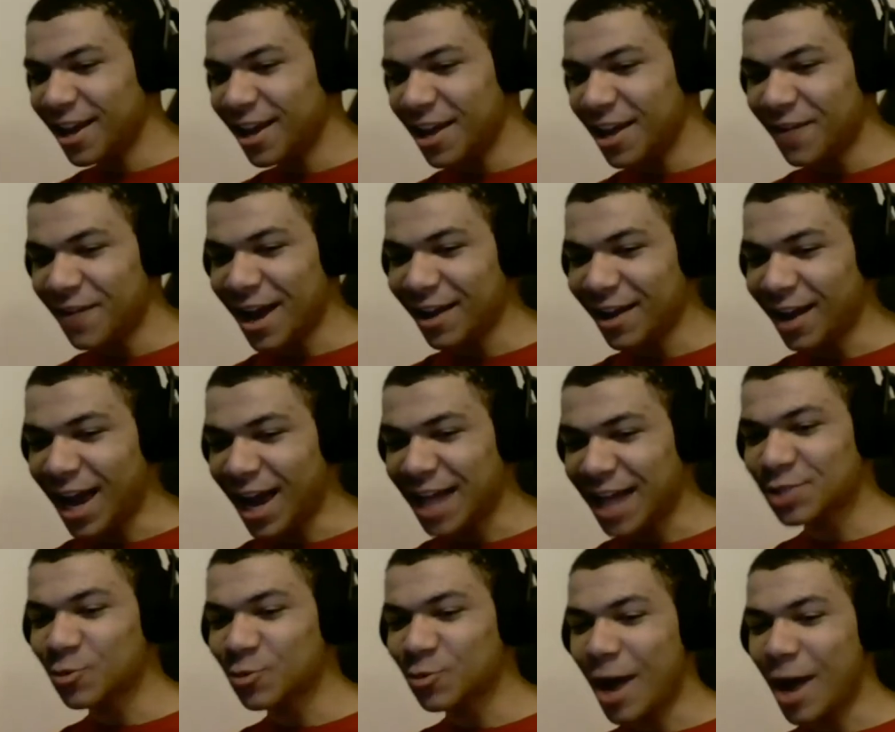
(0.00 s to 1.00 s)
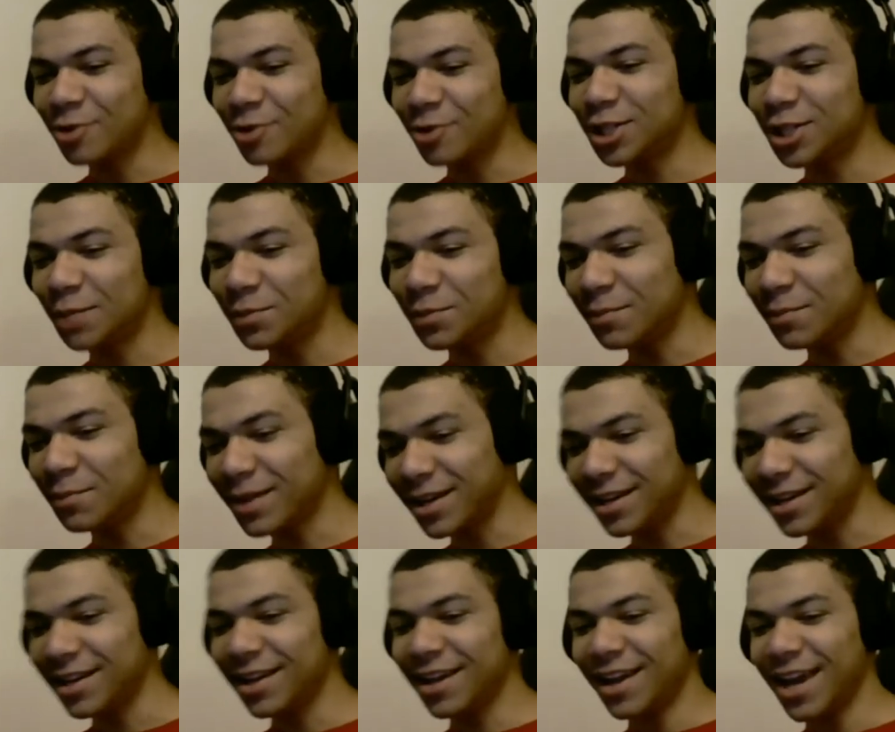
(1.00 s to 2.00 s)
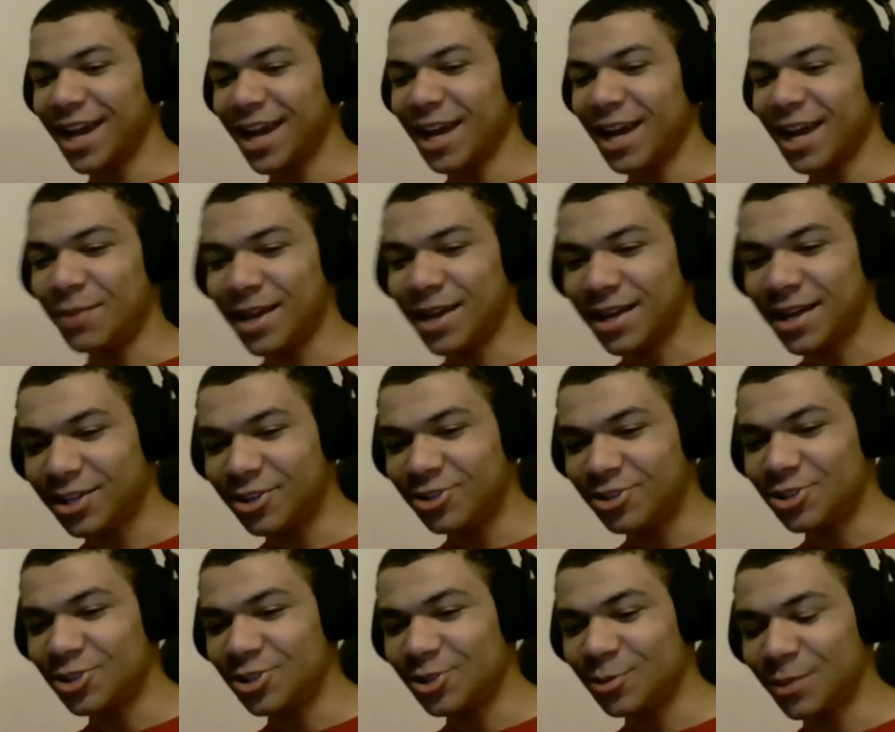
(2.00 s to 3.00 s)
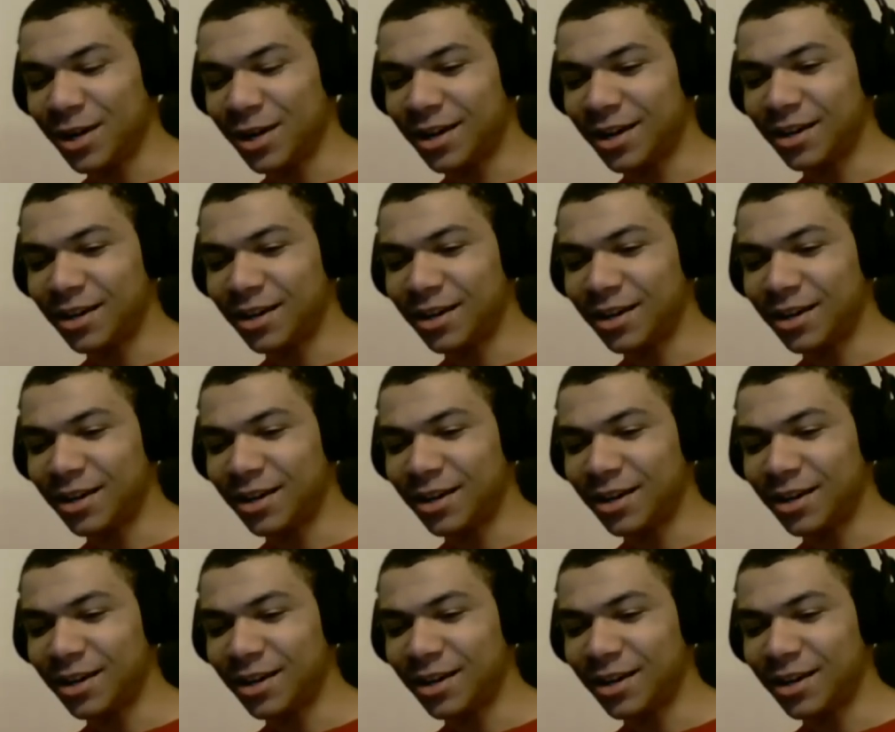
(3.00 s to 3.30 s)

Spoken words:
if I scrounge up the money and I make a YouTube